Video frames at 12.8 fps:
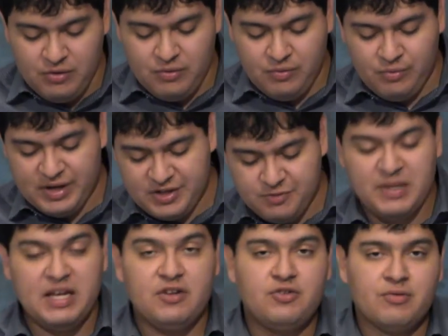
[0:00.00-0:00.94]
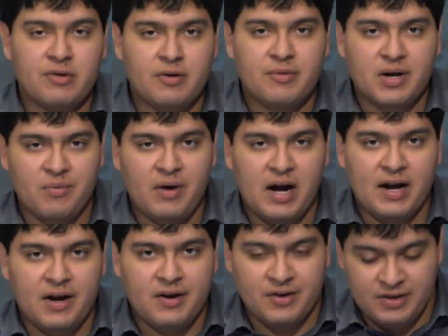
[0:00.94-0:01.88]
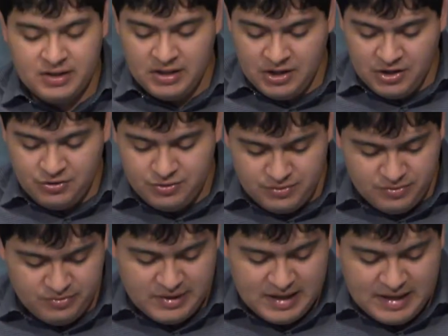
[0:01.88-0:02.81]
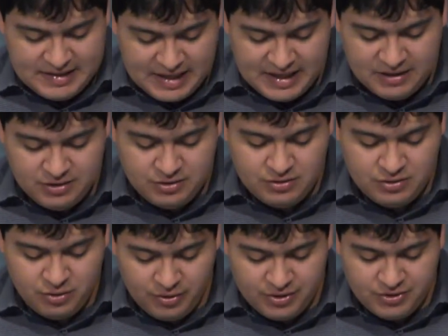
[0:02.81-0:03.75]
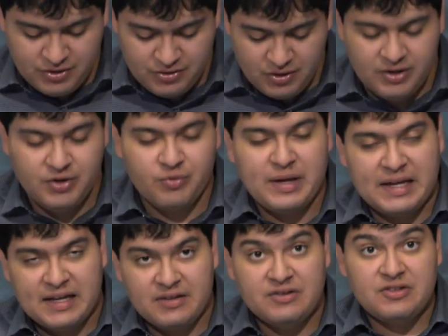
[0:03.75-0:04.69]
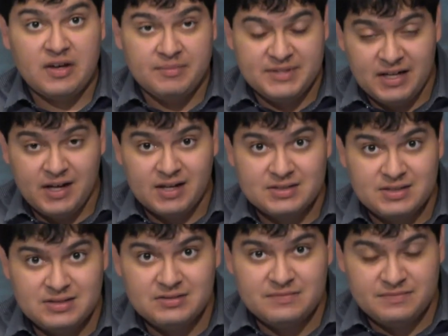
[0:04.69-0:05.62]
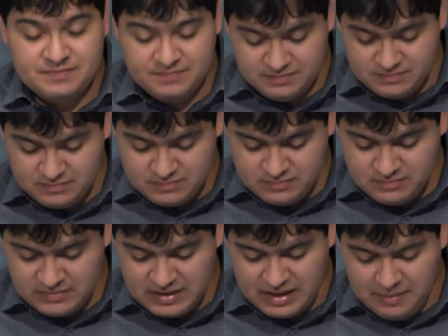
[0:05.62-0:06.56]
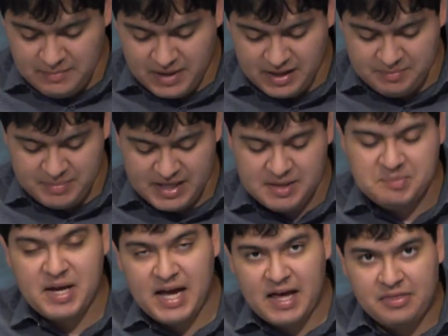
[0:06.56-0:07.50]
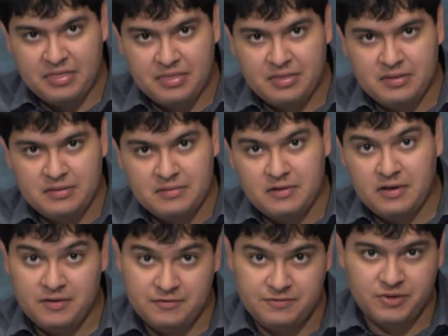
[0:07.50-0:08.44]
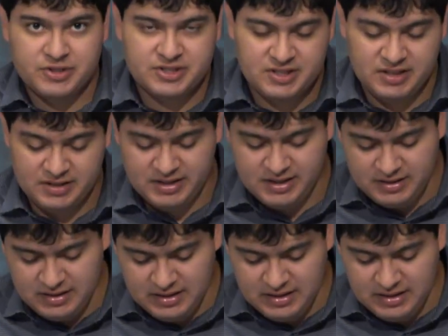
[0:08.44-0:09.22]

which means you are required to take courses on your weakest subjects. Mine being math, unfortunately.